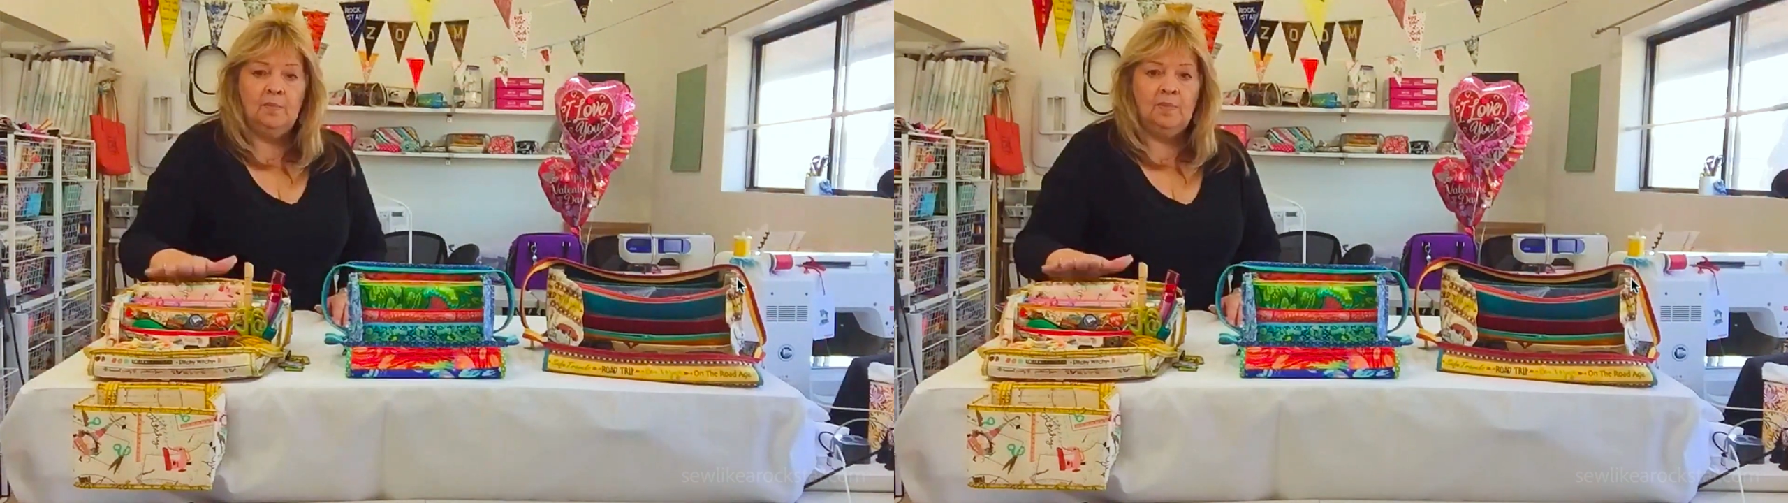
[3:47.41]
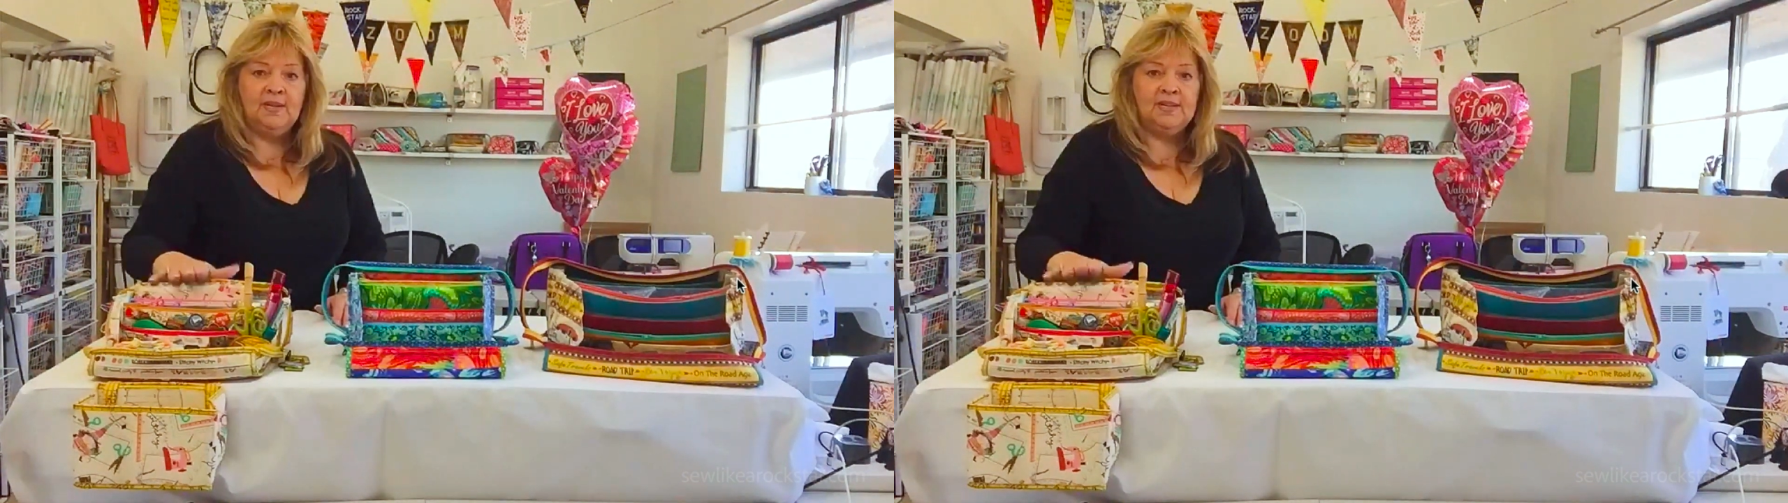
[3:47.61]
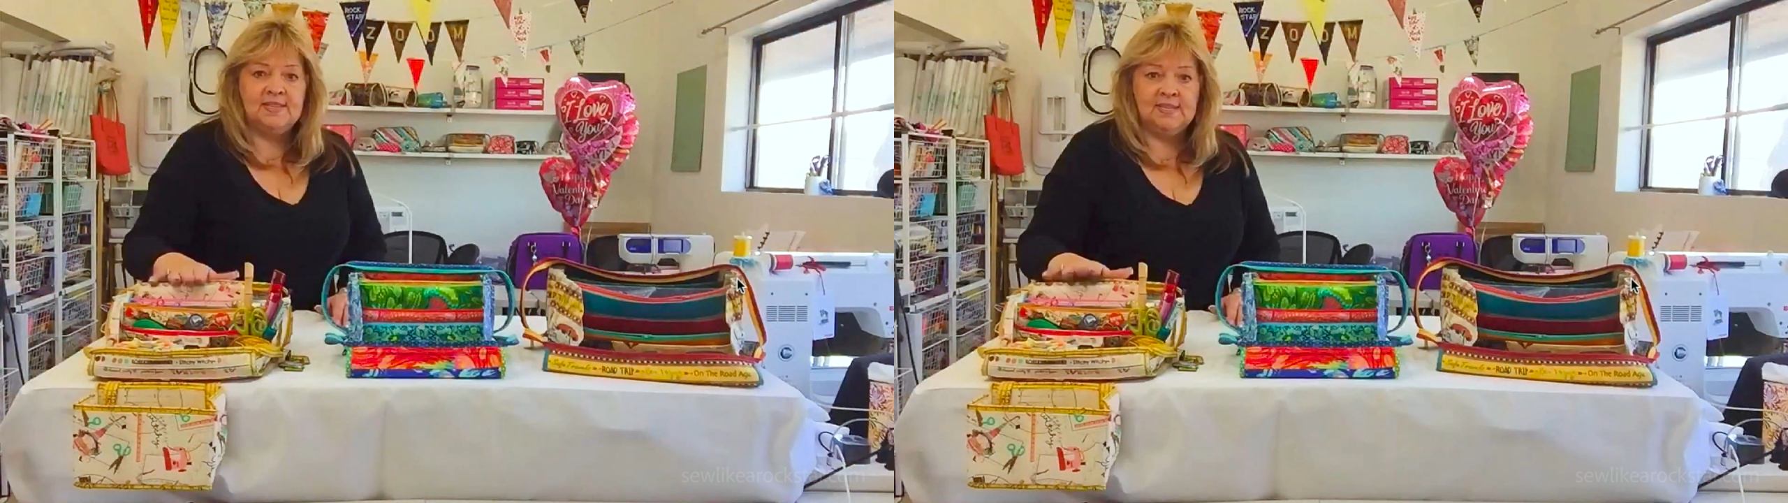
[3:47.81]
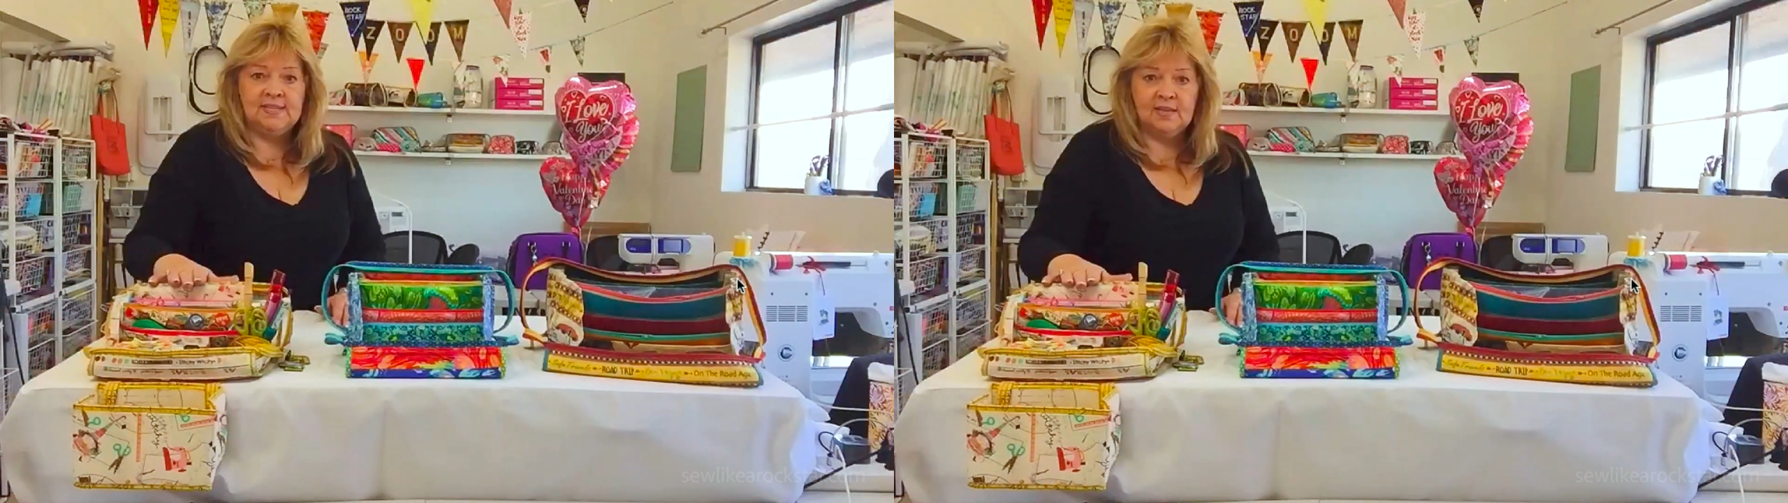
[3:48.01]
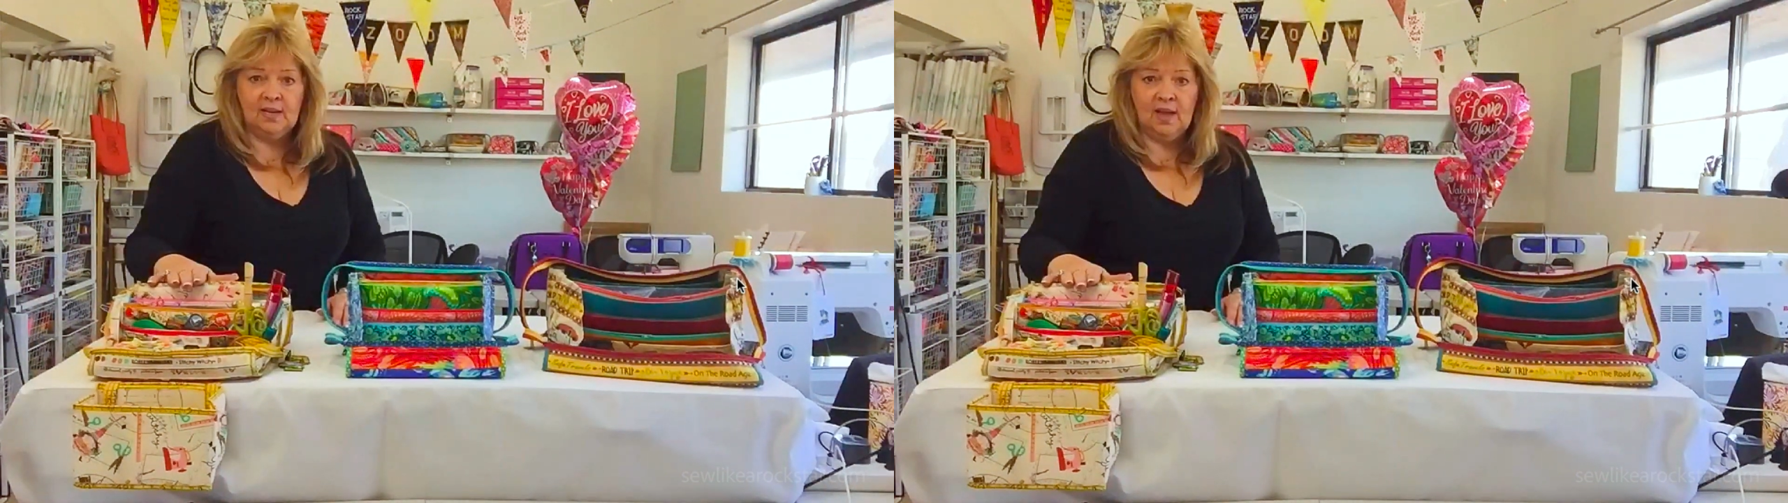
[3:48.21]
but it sits
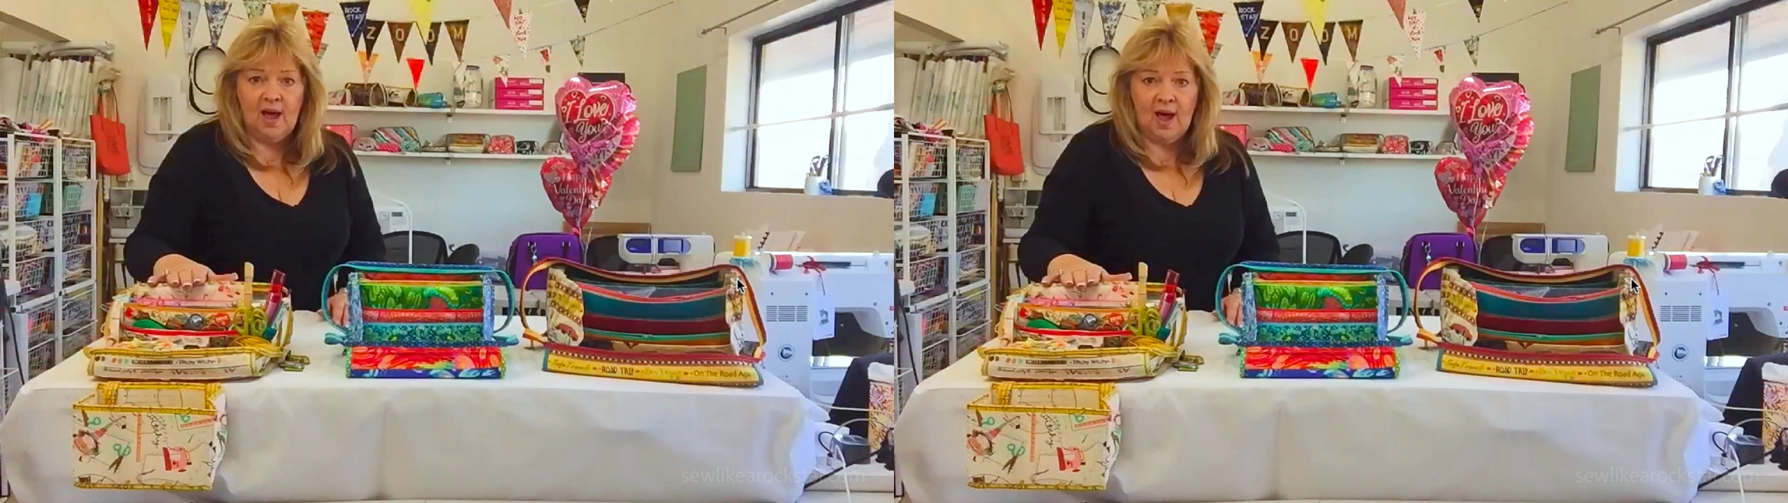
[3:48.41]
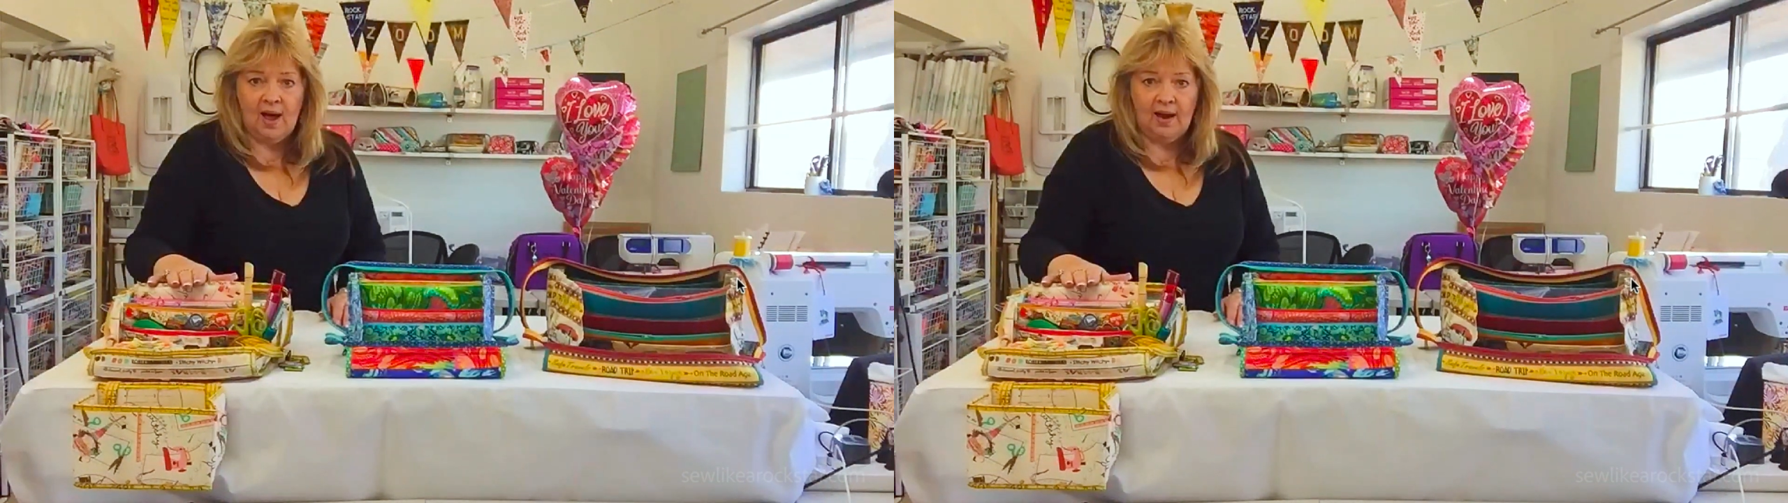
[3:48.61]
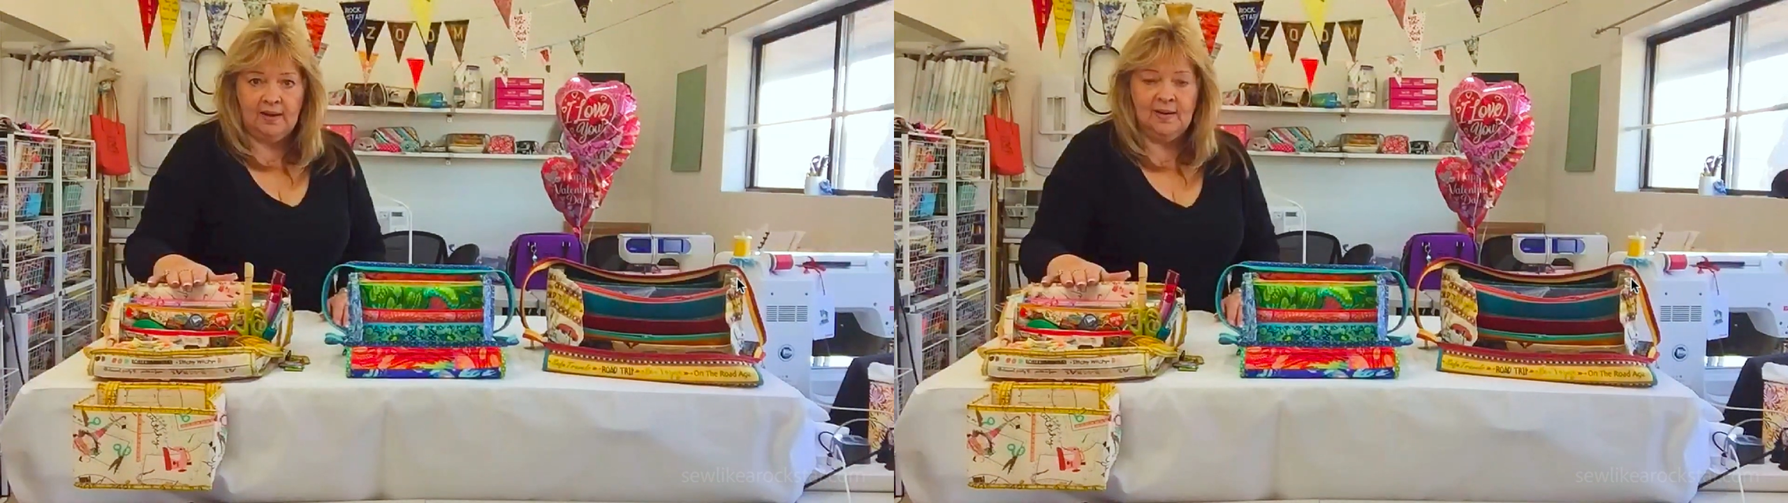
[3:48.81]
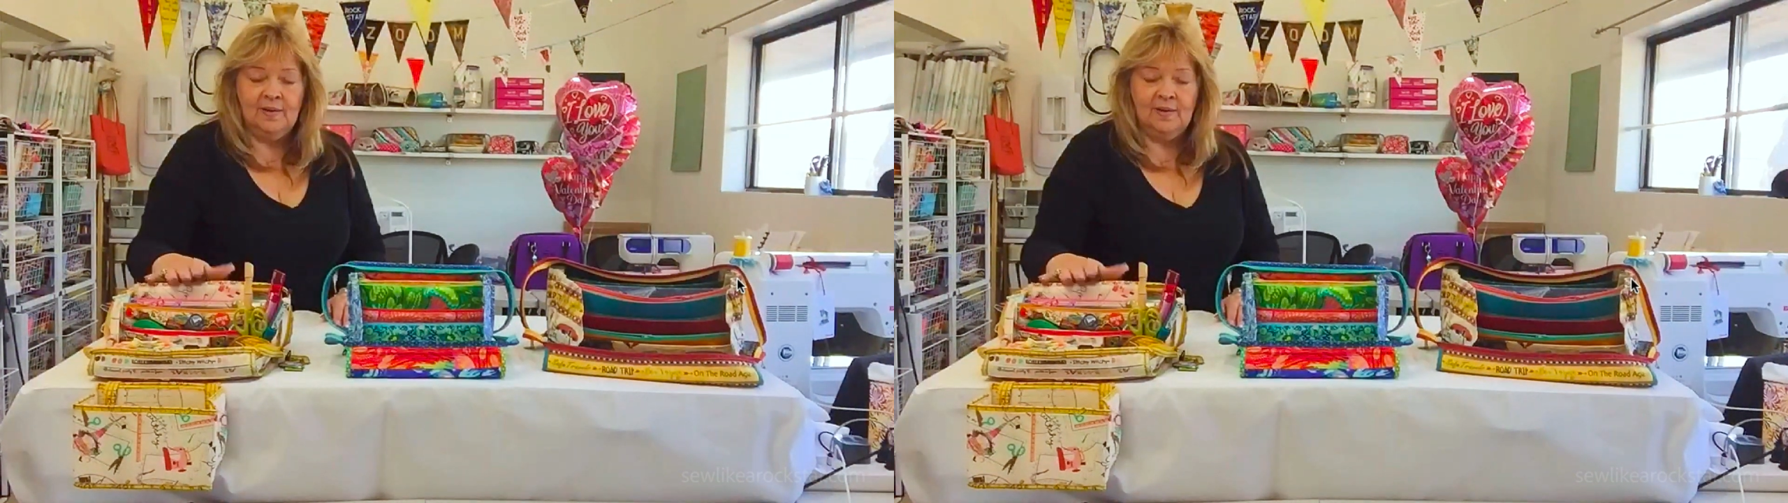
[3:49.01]
a little high.